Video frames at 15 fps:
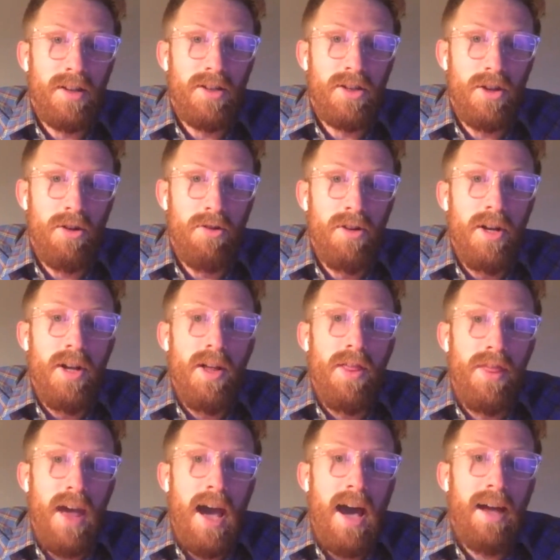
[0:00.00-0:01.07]
And so
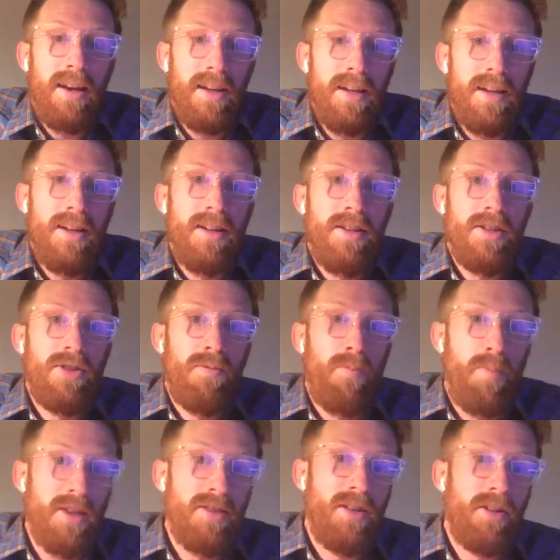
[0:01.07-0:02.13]
that is
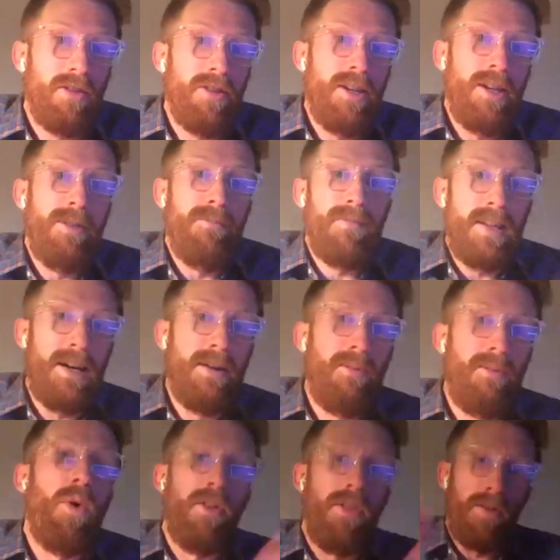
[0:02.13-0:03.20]
basically
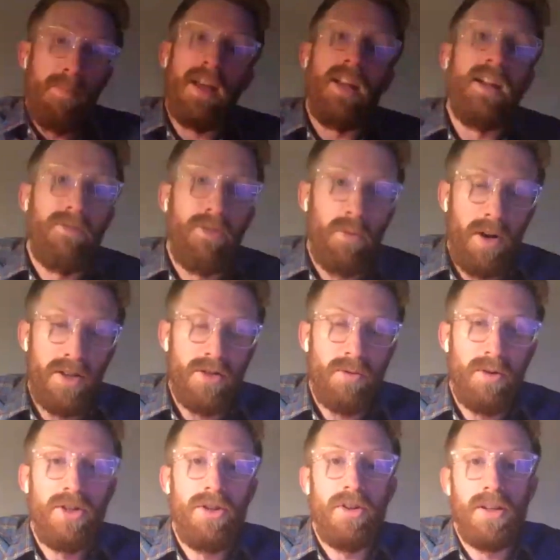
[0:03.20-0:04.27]
one the many different ways in
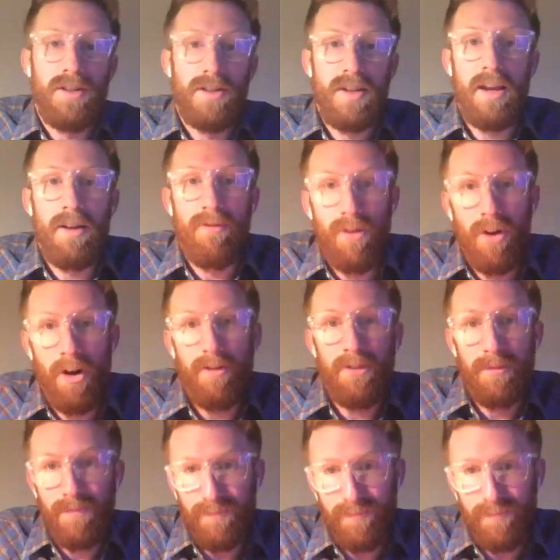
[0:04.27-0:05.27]
which you can stay involved.